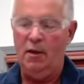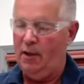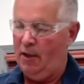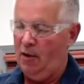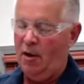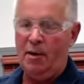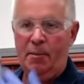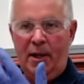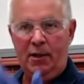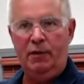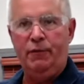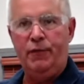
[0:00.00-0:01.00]
It'll
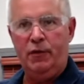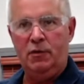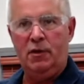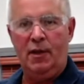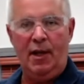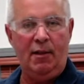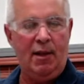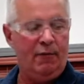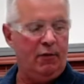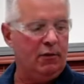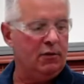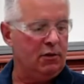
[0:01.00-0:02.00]
automatically fill to that
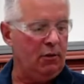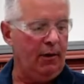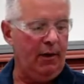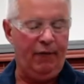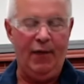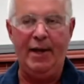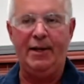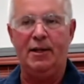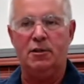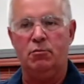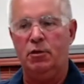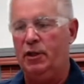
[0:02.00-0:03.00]
level. So if that
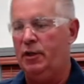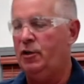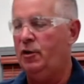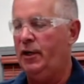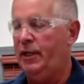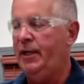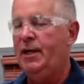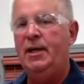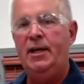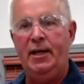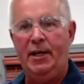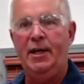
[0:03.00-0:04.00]
gets really dirty,
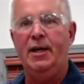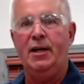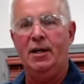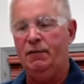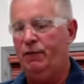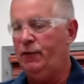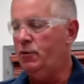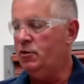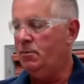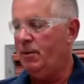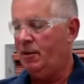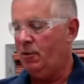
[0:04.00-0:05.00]
it can get confused
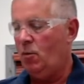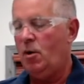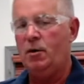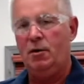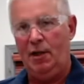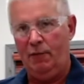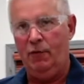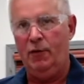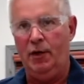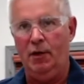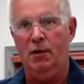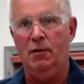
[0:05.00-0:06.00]
about the water level
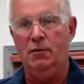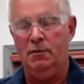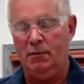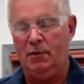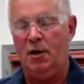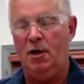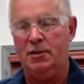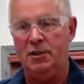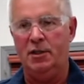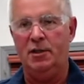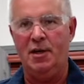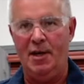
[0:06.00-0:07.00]
and it'll cause it
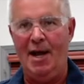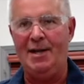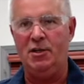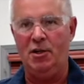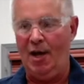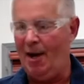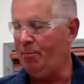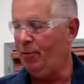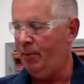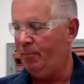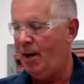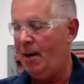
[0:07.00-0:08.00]
not to
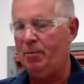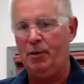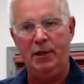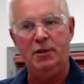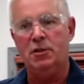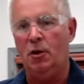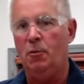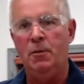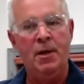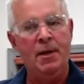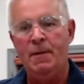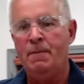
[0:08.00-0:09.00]
operate properly. So
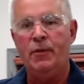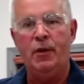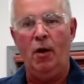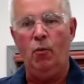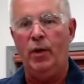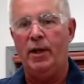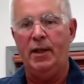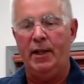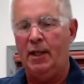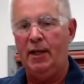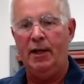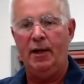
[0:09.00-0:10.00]
a weekly
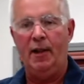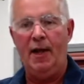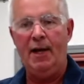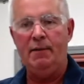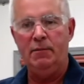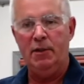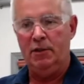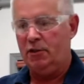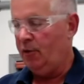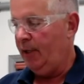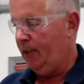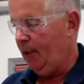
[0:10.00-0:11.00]
cleaning of that is a
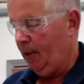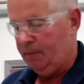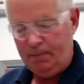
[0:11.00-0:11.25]
great thing.